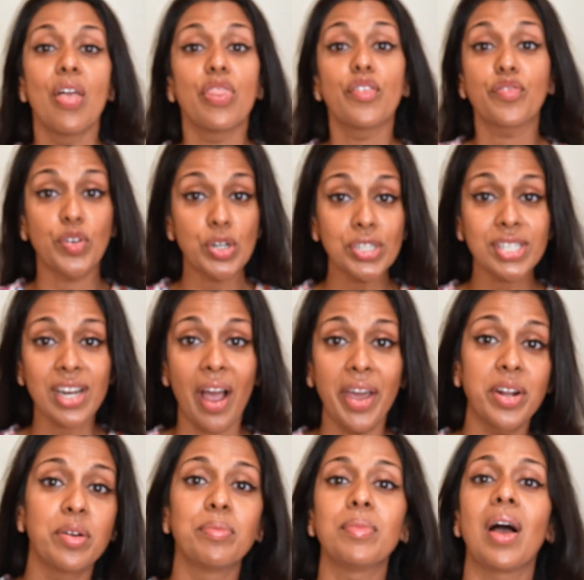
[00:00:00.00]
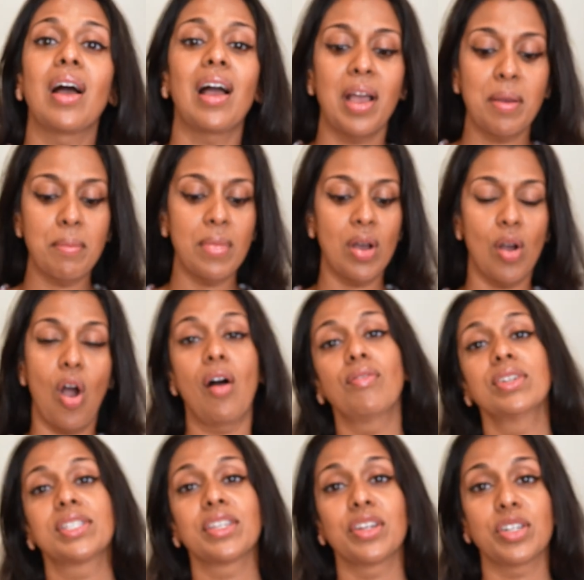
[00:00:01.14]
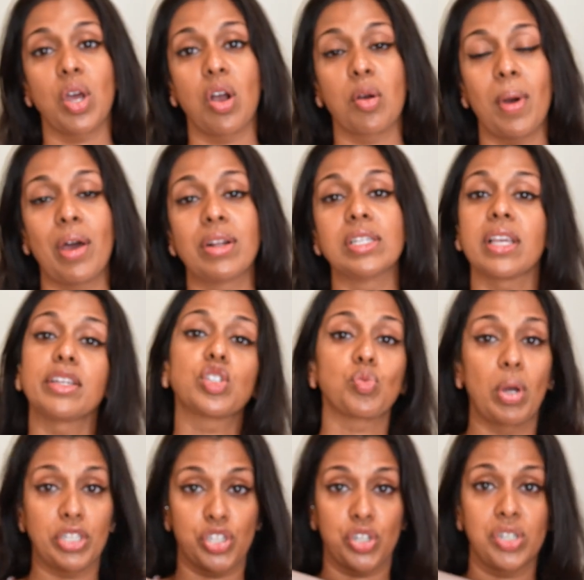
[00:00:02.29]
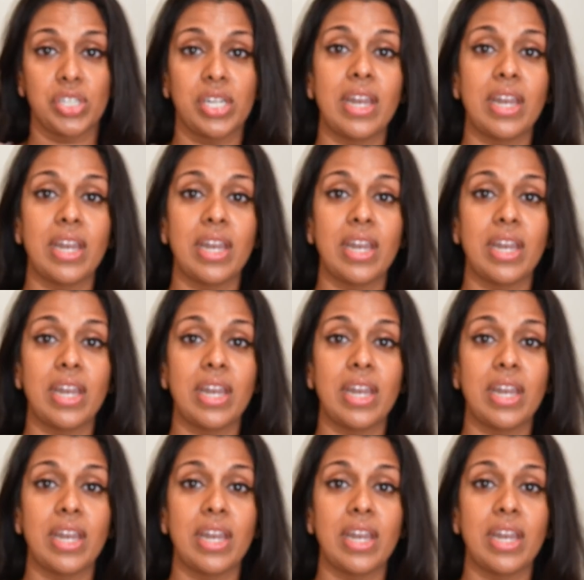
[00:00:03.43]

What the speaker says: The first item I'm obviously going to talk about is a sweatshirt.